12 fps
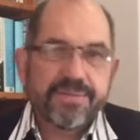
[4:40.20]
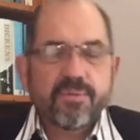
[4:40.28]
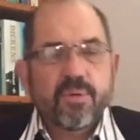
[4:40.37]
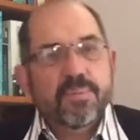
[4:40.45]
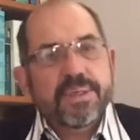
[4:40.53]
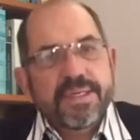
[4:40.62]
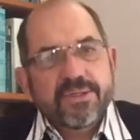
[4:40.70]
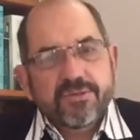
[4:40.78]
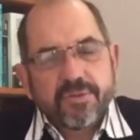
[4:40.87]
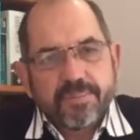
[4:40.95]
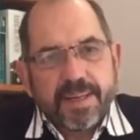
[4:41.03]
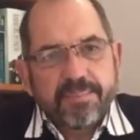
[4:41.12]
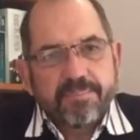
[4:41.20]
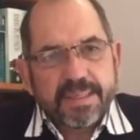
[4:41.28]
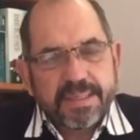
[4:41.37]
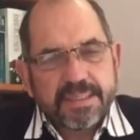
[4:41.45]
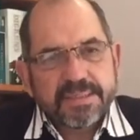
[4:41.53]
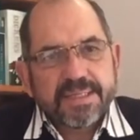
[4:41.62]
I think what we need to remember
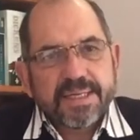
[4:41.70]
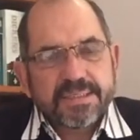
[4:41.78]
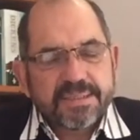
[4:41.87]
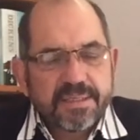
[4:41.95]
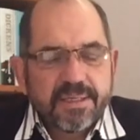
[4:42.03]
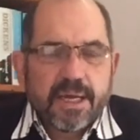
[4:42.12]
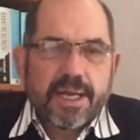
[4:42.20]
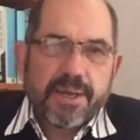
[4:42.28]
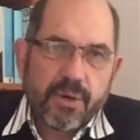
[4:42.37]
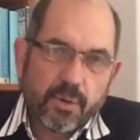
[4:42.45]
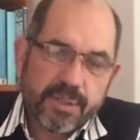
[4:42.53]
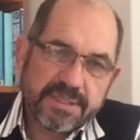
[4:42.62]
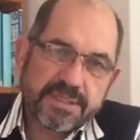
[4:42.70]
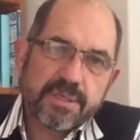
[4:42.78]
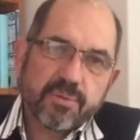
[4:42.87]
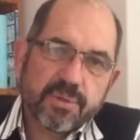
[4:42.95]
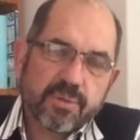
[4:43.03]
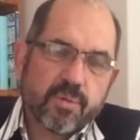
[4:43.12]
is that anointing
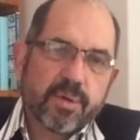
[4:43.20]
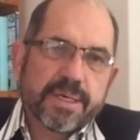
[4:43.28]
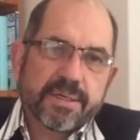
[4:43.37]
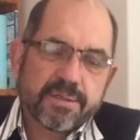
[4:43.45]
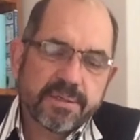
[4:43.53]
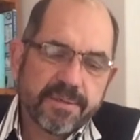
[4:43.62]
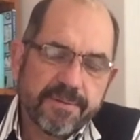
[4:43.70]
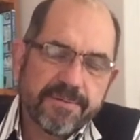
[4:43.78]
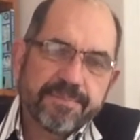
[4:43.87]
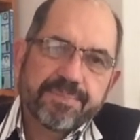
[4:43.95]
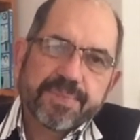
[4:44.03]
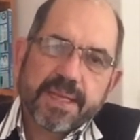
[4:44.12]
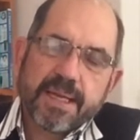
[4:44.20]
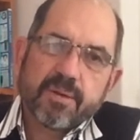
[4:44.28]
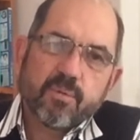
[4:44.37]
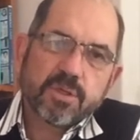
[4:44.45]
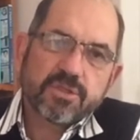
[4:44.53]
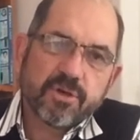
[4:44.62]
with oil
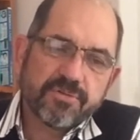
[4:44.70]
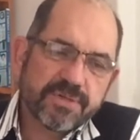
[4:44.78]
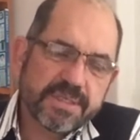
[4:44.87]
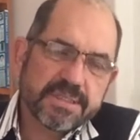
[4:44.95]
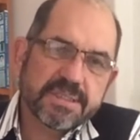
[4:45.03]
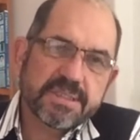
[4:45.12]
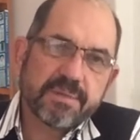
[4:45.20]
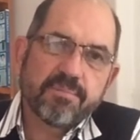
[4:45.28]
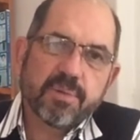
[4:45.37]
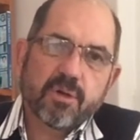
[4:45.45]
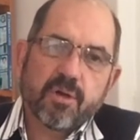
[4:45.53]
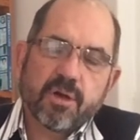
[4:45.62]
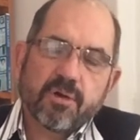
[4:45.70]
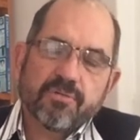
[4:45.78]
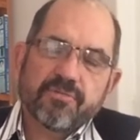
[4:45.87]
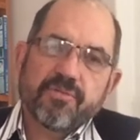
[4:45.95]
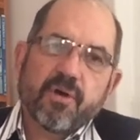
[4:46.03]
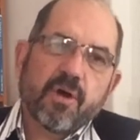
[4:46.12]
uh, was often a symbol
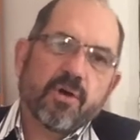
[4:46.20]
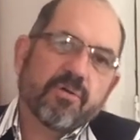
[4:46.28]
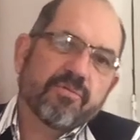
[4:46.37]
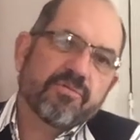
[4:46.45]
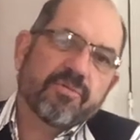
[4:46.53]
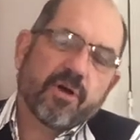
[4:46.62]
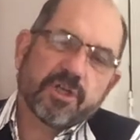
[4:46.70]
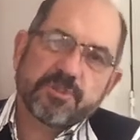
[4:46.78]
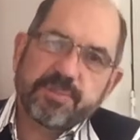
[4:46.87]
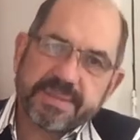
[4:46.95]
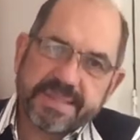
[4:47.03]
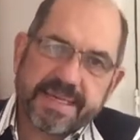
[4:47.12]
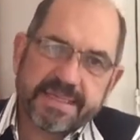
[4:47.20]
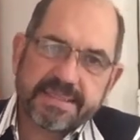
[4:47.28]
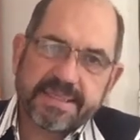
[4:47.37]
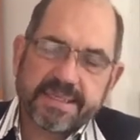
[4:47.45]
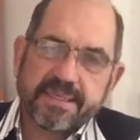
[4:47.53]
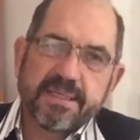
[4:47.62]
of, of
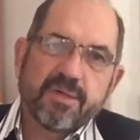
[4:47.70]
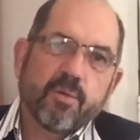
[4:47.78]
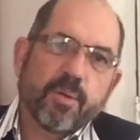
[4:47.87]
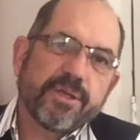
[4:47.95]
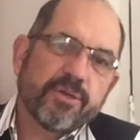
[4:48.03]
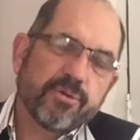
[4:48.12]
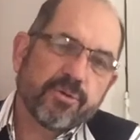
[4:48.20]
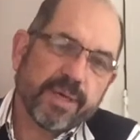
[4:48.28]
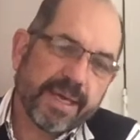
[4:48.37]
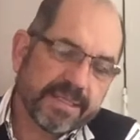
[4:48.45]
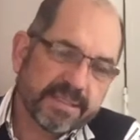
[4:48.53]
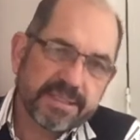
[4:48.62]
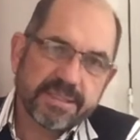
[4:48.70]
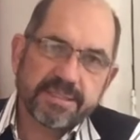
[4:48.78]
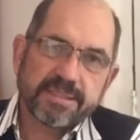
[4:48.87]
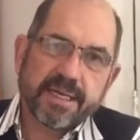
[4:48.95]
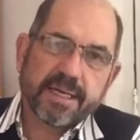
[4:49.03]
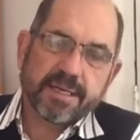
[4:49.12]
hospitality. When you entered
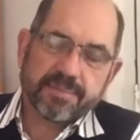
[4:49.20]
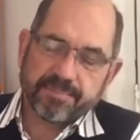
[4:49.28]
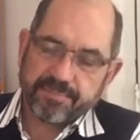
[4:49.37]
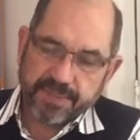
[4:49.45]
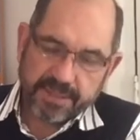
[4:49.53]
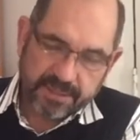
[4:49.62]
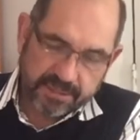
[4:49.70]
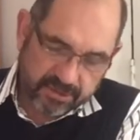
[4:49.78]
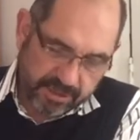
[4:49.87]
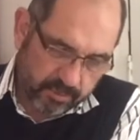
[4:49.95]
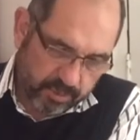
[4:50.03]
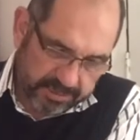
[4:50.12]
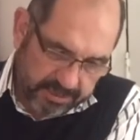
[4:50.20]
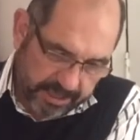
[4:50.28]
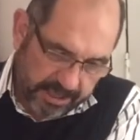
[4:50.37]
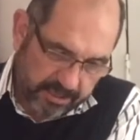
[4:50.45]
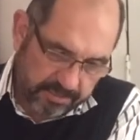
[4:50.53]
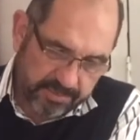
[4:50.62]
um, someone's
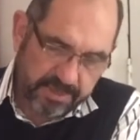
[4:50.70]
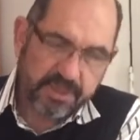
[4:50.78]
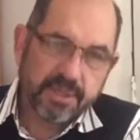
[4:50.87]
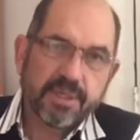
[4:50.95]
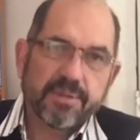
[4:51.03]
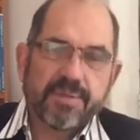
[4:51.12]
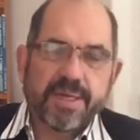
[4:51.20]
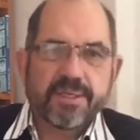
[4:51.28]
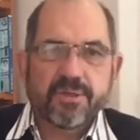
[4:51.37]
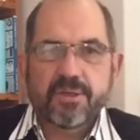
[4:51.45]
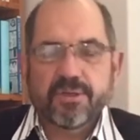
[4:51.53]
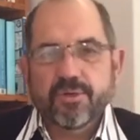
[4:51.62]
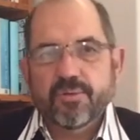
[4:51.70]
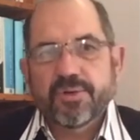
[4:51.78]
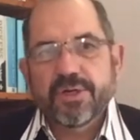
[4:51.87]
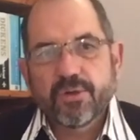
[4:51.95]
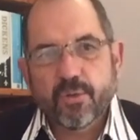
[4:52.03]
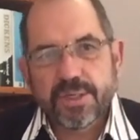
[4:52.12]
home, then you were
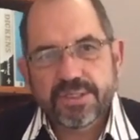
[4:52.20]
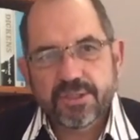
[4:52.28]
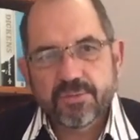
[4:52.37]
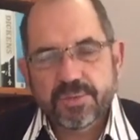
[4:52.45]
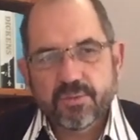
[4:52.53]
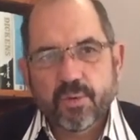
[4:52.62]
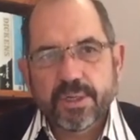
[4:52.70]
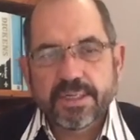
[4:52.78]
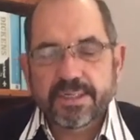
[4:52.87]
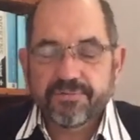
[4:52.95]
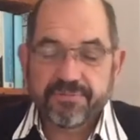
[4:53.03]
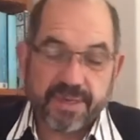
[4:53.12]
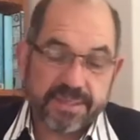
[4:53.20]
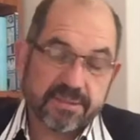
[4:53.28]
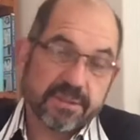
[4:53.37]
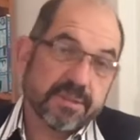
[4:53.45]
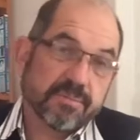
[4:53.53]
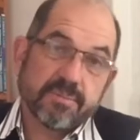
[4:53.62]
anointed with oil. In fact,
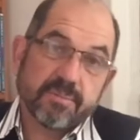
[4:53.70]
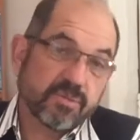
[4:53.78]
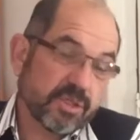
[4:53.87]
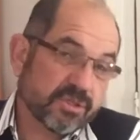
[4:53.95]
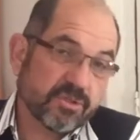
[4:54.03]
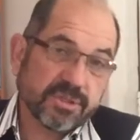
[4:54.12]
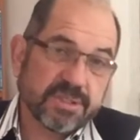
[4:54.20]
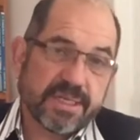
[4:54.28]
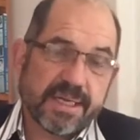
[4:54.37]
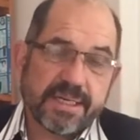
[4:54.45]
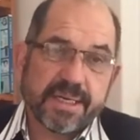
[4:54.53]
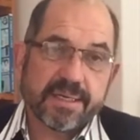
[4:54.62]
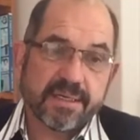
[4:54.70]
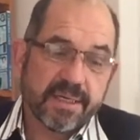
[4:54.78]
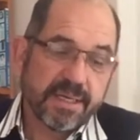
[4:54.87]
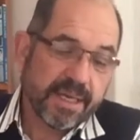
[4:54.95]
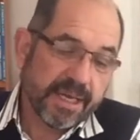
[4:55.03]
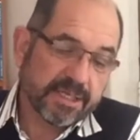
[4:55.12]
uh, just on Sunday,
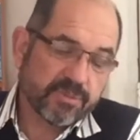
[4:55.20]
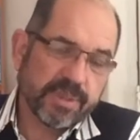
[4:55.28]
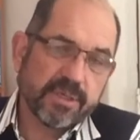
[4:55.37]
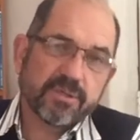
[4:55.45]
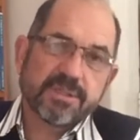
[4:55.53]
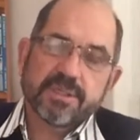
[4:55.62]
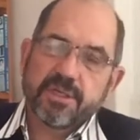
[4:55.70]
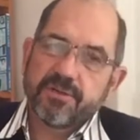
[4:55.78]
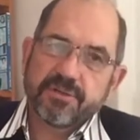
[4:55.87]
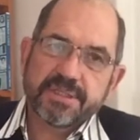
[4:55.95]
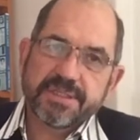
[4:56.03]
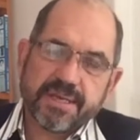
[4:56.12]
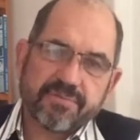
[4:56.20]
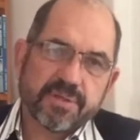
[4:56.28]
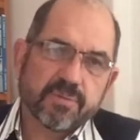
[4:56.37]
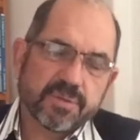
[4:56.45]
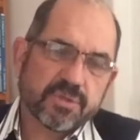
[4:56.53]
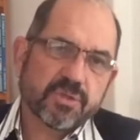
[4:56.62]
as we looked at Luke
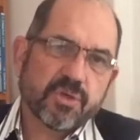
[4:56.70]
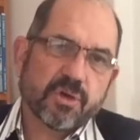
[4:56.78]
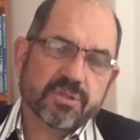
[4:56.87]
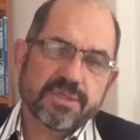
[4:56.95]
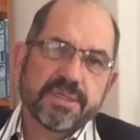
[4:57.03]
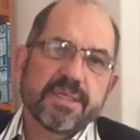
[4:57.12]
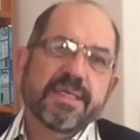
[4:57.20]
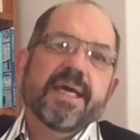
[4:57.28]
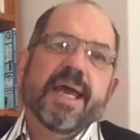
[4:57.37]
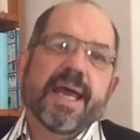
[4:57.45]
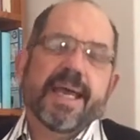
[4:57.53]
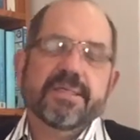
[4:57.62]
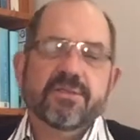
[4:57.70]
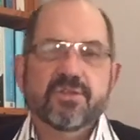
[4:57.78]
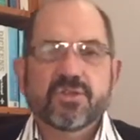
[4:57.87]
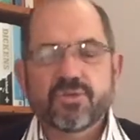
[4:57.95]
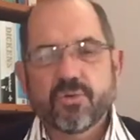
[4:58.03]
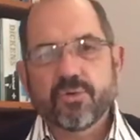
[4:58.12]
7 with Scott and the
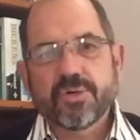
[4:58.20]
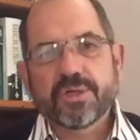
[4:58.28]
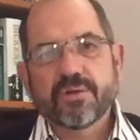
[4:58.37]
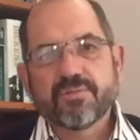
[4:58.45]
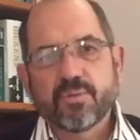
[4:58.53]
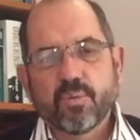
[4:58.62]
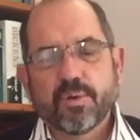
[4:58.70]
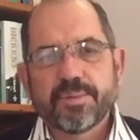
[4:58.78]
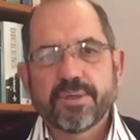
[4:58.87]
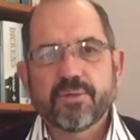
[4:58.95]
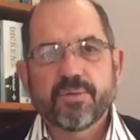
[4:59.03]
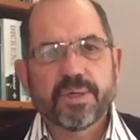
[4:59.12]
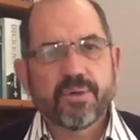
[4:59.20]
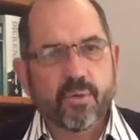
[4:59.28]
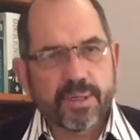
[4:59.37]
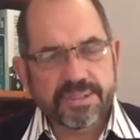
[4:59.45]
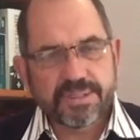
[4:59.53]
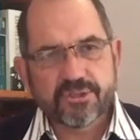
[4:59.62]
story of the woman who
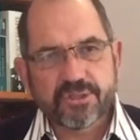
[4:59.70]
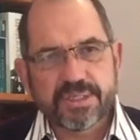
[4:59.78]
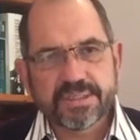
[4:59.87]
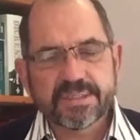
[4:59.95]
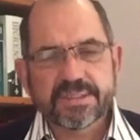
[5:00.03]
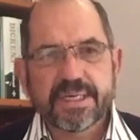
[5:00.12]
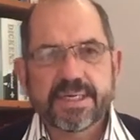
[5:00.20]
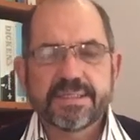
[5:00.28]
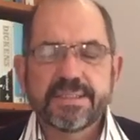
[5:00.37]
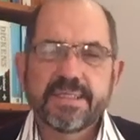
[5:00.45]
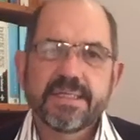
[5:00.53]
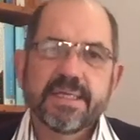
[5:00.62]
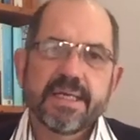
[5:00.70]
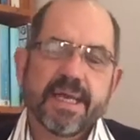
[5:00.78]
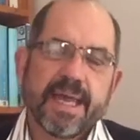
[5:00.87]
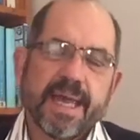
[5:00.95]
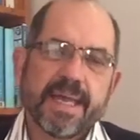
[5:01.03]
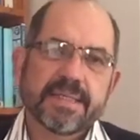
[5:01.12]
anointed Jesus' head
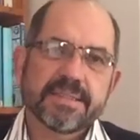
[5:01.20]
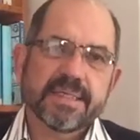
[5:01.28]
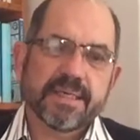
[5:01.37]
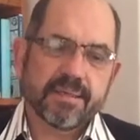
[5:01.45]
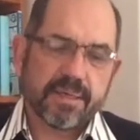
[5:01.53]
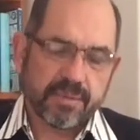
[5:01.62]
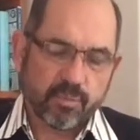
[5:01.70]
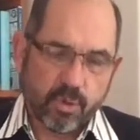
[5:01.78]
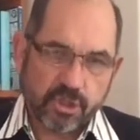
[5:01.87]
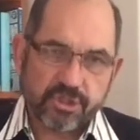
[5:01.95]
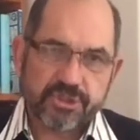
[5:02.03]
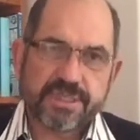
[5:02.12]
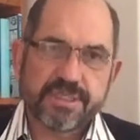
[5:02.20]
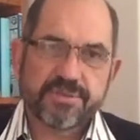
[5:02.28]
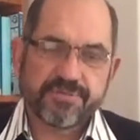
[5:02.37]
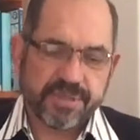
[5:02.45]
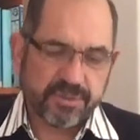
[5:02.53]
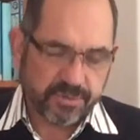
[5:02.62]
and, uh, and washed his
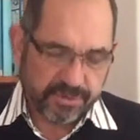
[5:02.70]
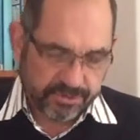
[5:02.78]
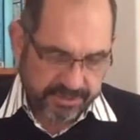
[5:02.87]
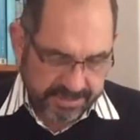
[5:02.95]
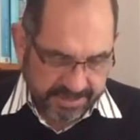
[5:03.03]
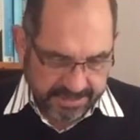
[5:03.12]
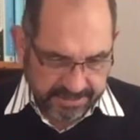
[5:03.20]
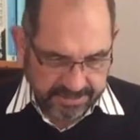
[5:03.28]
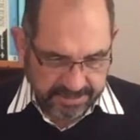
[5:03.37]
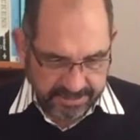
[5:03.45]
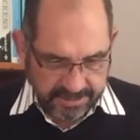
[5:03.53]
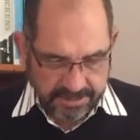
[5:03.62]
feet with her tears.